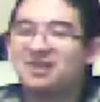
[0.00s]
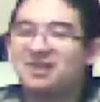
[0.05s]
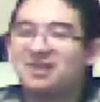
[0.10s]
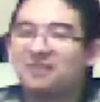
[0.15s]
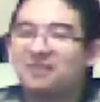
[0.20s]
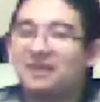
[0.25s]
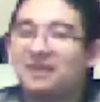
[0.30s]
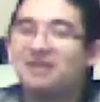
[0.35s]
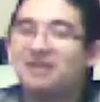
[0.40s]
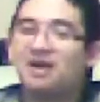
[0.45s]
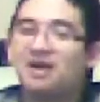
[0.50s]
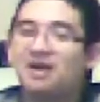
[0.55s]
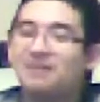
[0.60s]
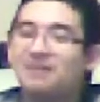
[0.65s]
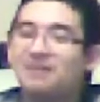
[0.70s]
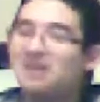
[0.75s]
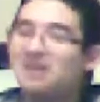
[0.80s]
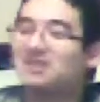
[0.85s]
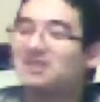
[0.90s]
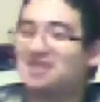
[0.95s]
I made I
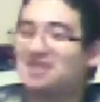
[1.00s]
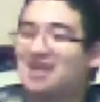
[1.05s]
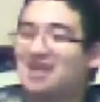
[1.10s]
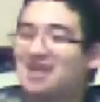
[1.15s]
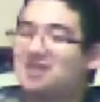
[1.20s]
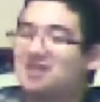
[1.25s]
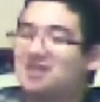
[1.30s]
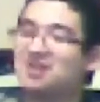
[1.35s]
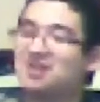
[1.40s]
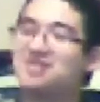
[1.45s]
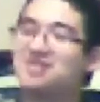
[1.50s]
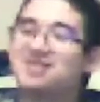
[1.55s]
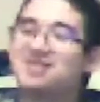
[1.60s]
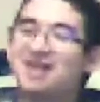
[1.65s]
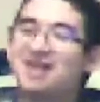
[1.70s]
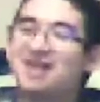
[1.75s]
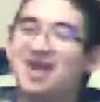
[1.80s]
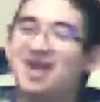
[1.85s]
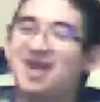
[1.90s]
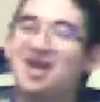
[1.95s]
made stages.
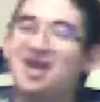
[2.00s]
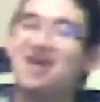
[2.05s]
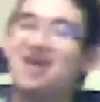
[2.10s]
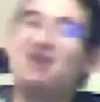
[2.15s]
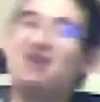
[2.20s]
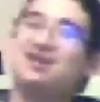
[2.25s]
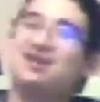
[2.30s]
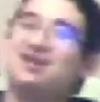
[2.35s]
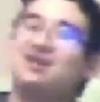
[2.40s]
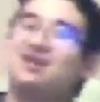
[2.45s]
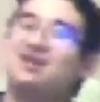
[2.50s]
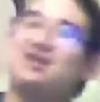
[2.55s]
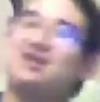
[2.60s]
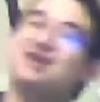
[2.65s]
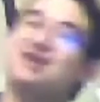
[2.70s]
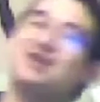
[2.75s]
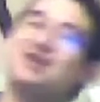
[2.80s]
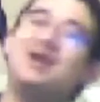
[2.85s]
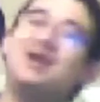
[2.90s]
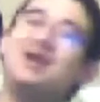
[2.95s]
Hey.
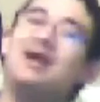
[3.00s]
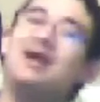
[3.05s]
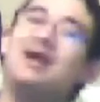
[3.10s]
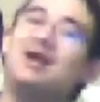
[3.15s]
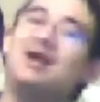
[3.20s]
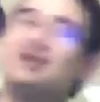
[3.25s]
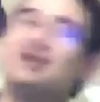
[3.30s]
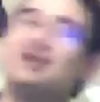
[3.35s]
Uh,